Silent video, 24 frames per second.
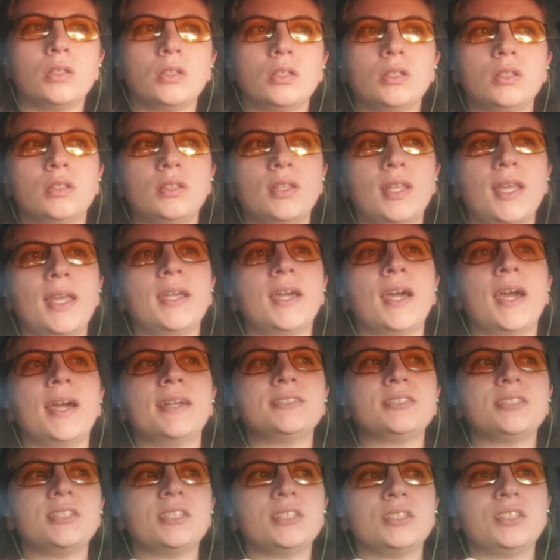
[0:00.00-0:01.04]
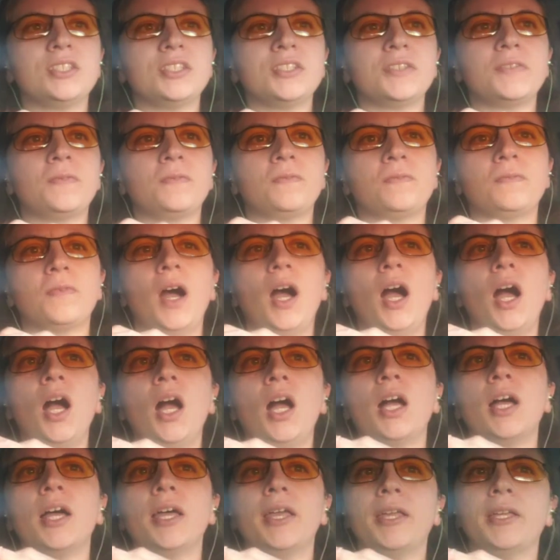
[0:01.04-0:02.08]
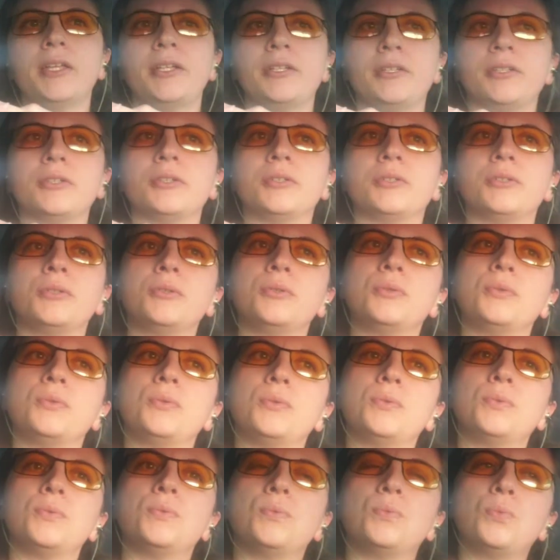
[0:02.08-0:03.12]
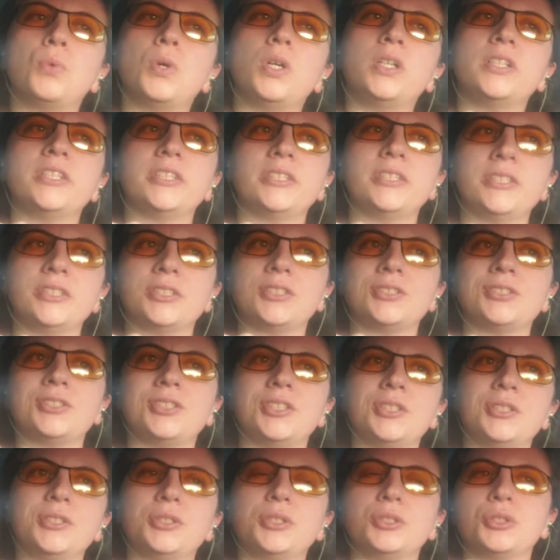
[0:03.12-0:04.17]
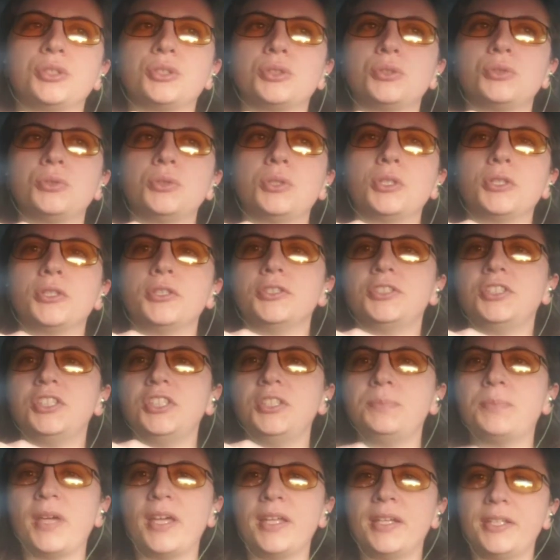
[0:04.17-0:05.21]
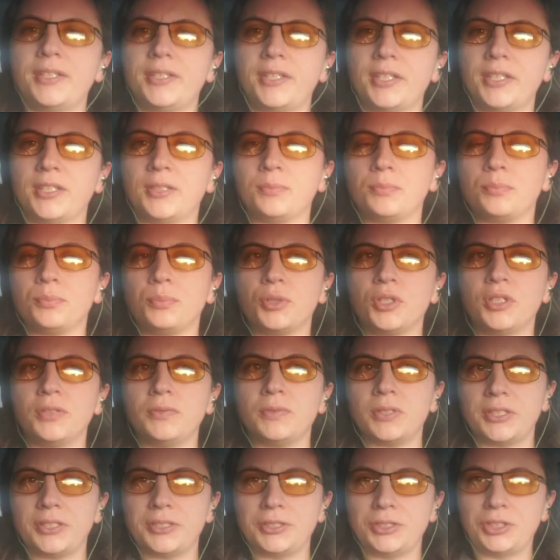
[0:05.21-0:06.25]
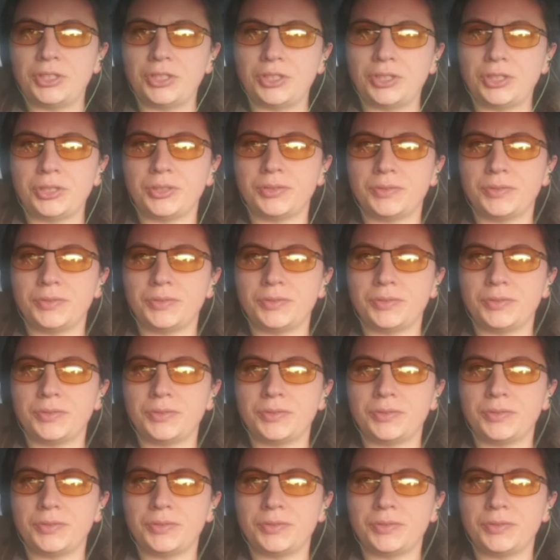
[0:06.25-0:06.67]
They got to define what is clergy penitent privilege.